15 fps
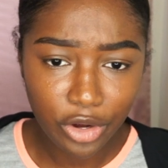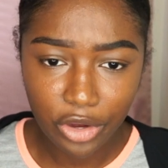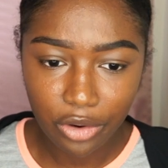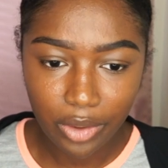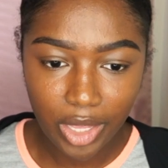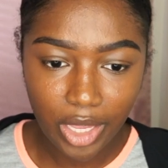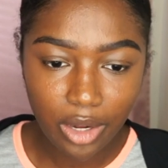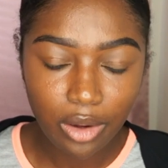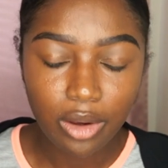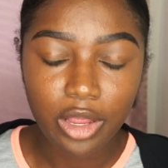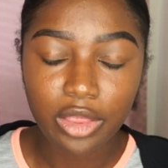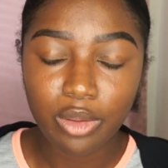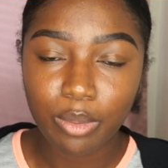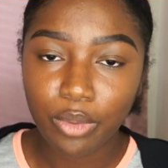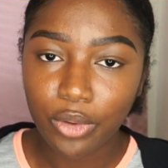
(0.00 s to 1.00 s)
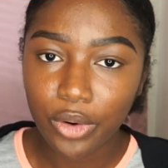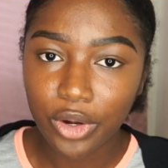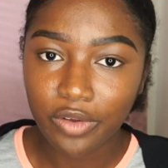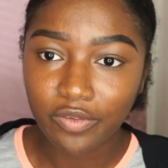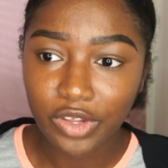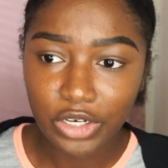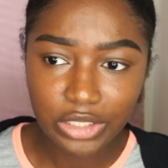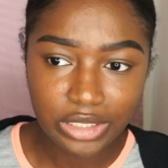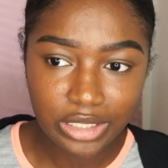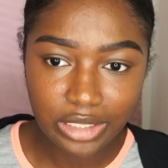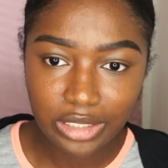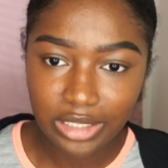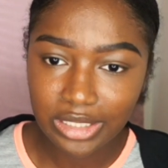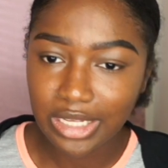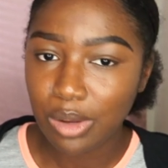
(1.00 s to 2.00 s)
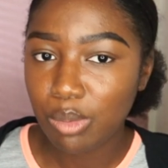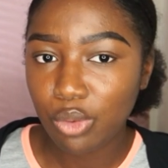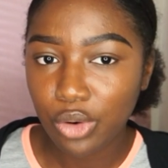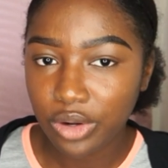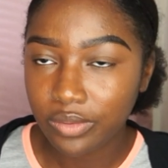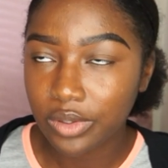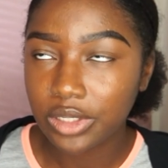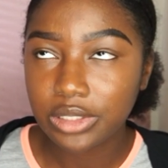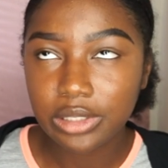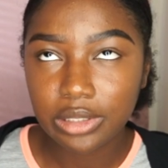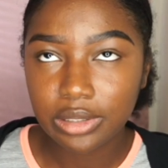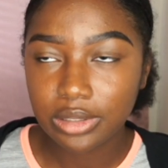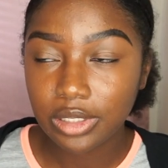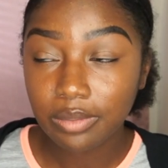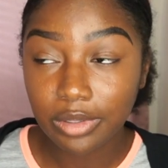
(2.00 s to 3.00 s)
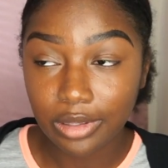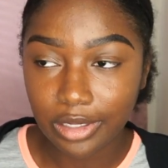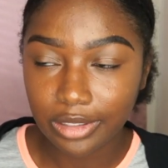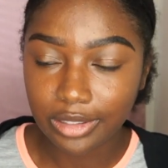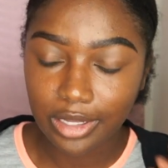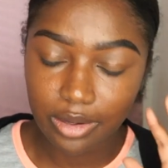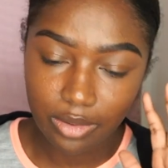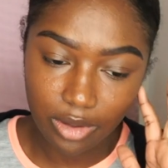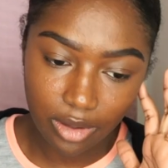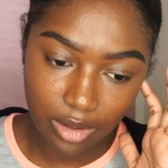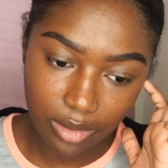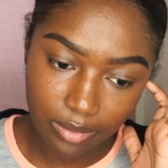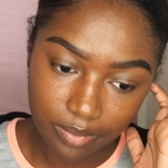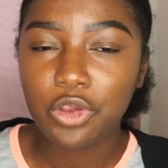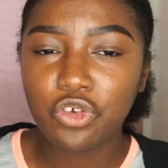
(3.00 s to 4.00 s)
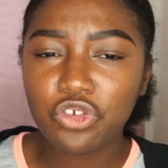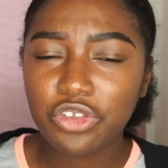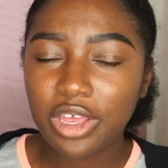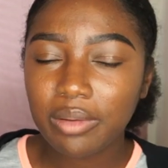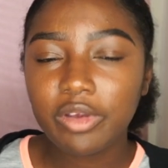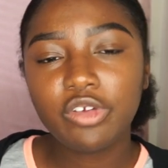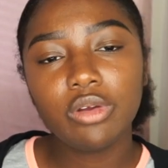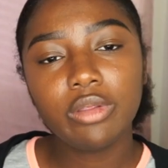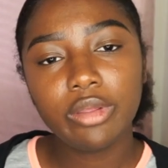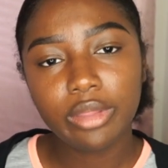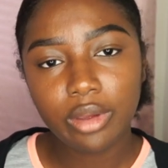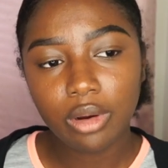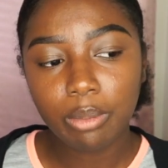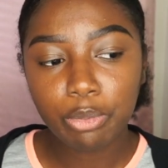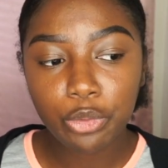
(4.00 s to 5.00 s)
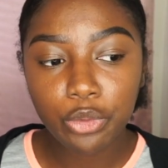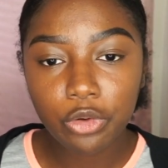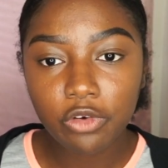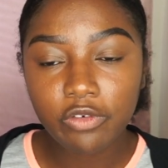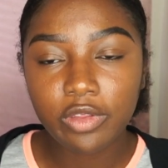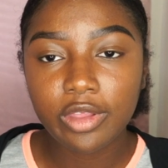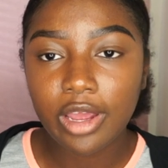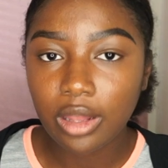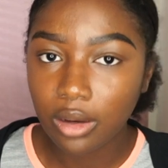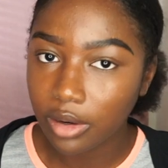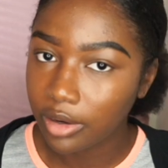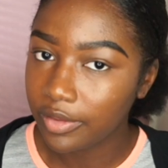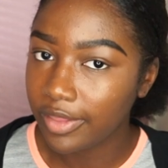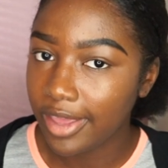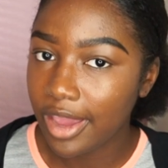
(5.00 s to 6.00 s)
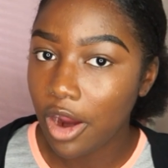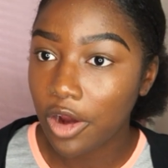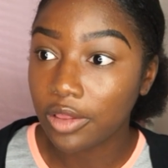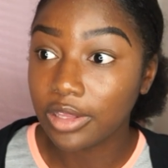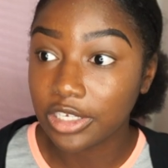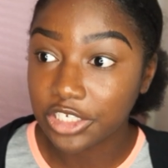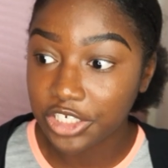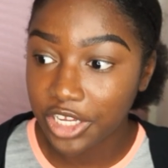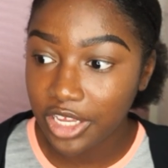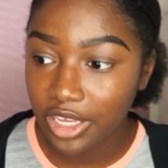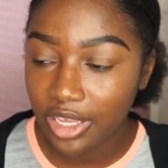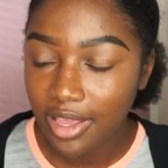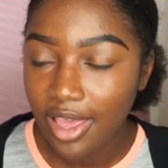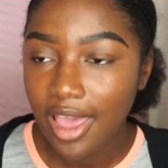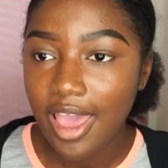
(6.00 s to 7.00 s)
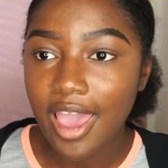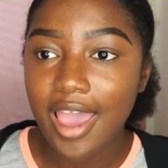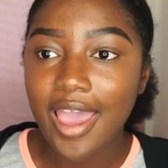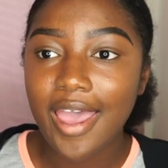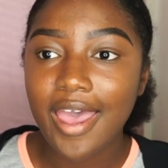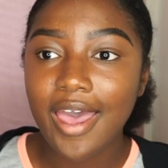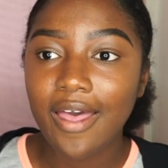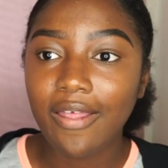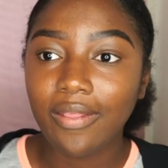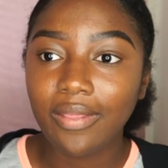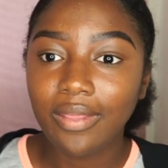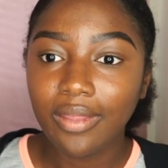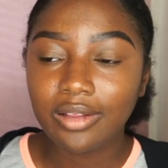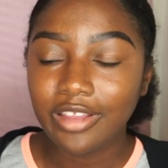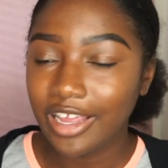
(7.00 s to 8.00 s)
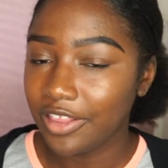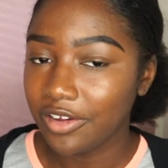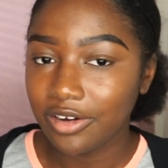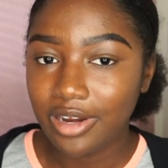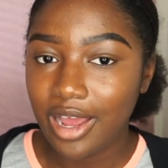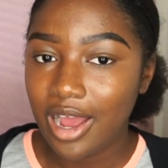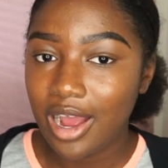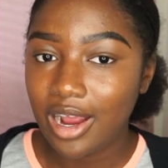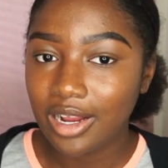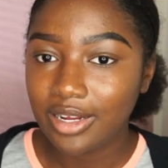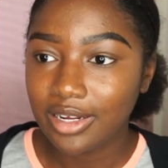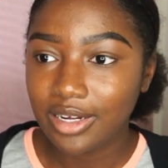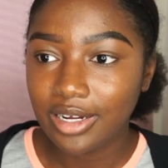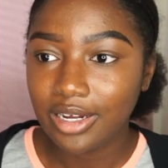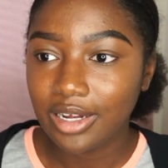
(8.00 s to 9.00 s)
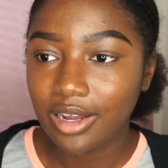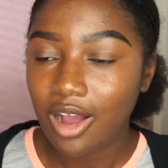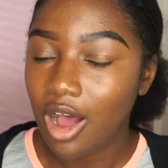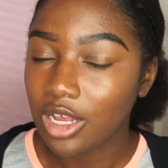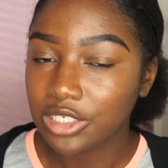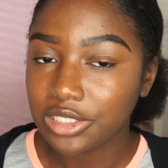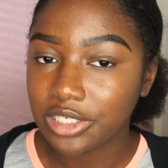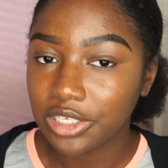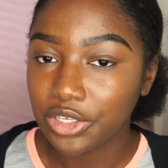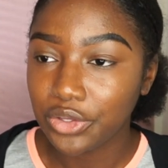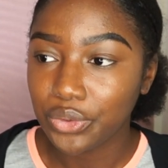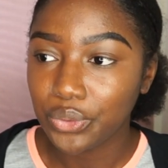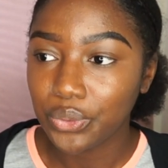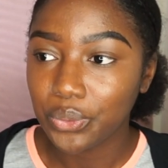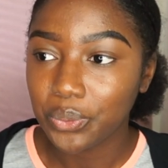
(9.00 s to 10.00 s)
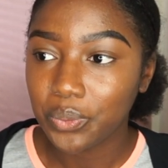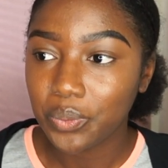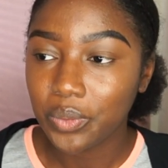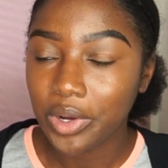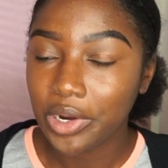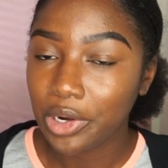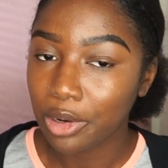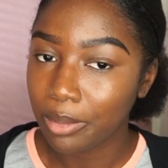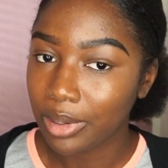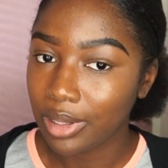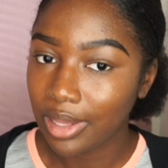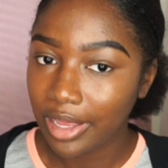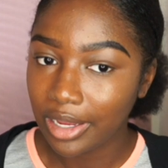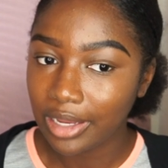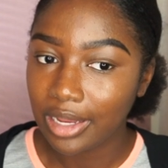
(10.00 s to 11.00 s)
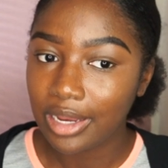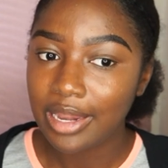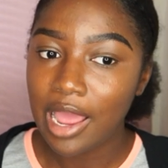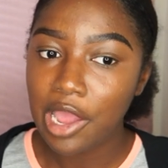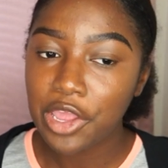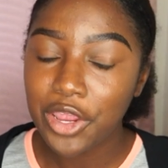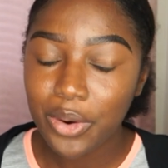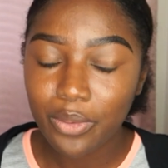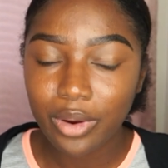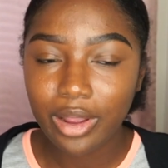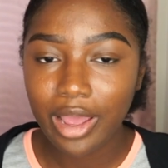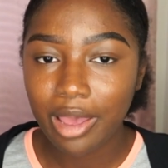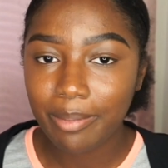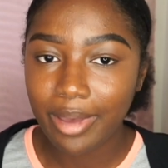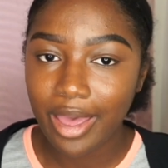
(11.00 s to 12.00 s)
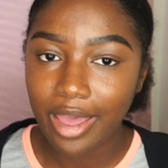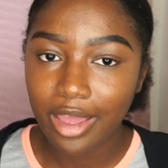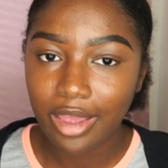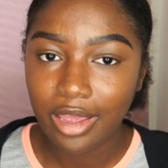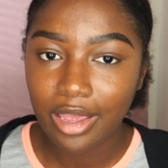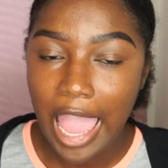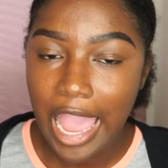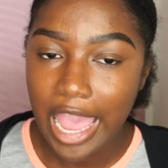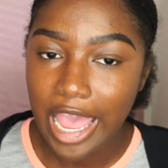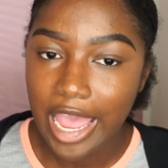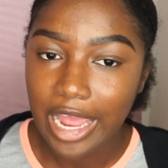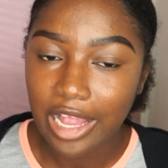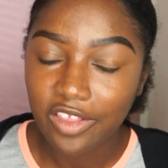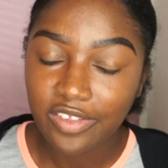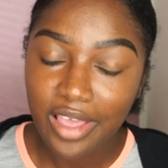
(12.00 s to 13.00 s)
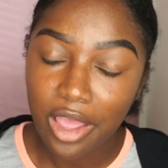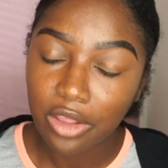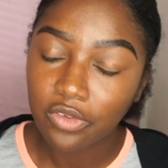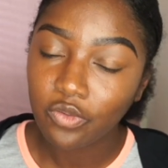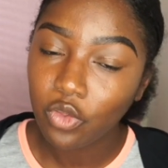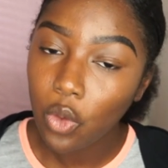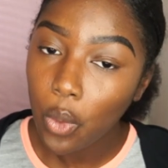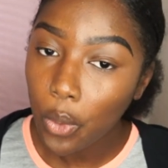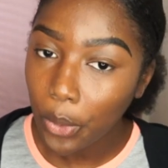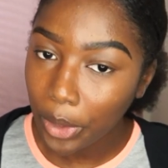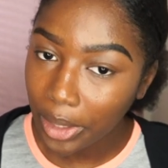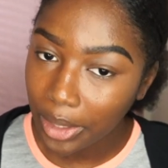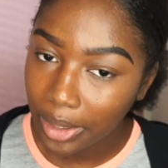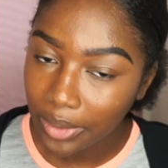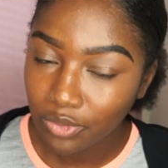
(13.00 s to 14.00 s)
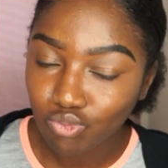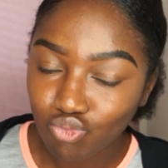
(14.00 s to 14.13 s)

you're in and the board of nursing, the state board of nursing, something like that. Um, just gotta make sure that they're approved and that they're, they are legit and that they're not costing you an arm and a leg. Now here where I'm at in South Florida,